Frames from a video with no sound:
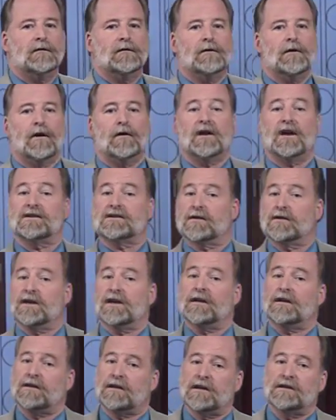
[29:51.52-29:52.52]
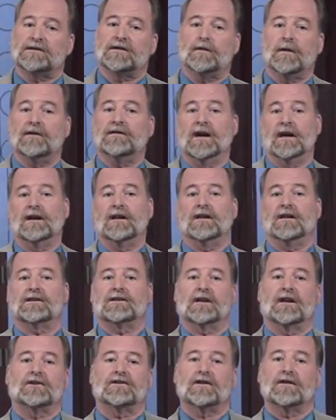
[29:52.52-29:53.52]
Okay, so the other things that we've done in this
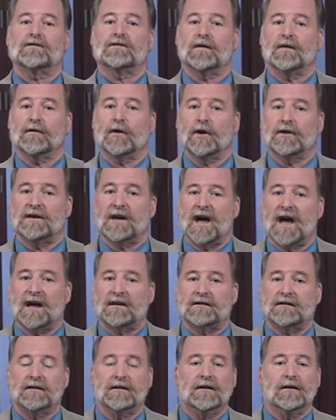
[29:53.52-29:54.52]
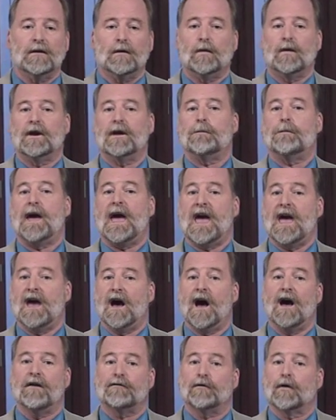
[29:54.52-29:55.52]
lecture is we've looked at what a
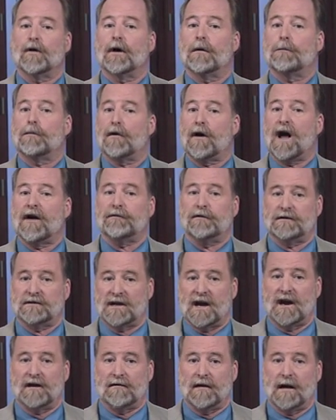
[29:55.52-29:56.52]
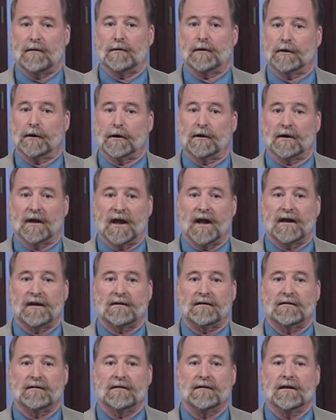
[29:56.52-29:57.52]
payoff or a profit diagram would look like.
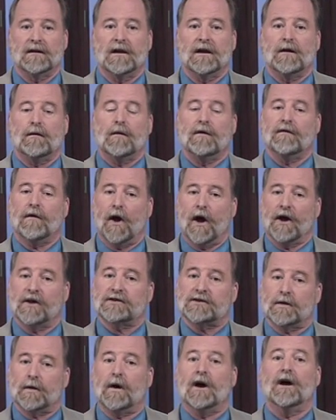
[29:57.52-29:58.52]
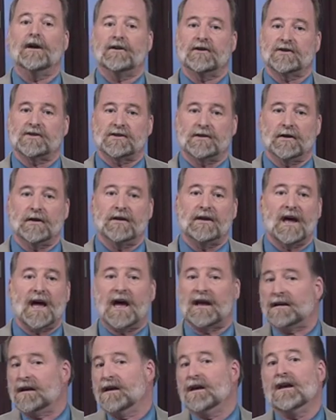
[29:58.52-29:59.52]
We've also understood
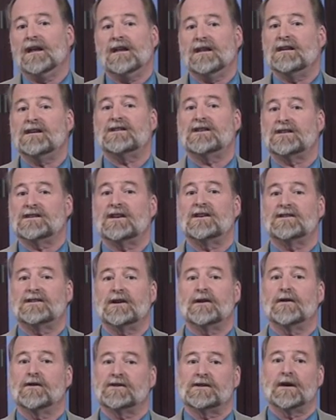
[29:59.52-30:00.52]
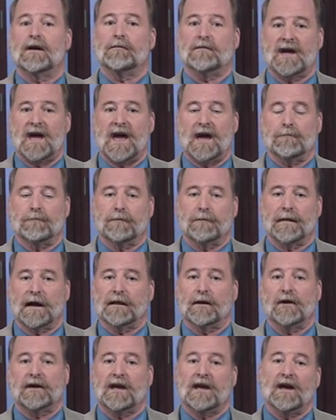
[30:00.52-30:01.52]
that This is a zero-sum game. By
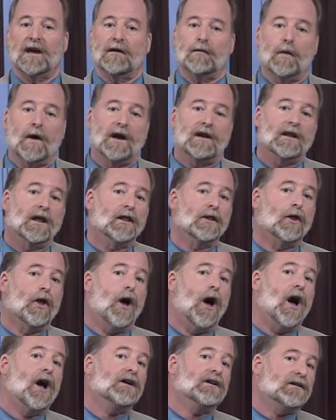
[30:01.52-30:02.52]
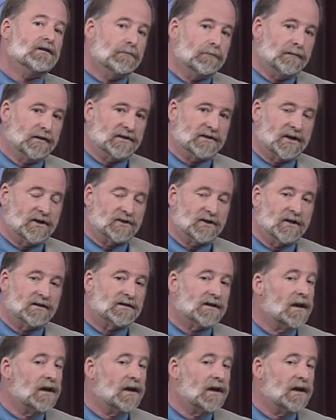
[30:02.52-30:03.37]
looking at what long positions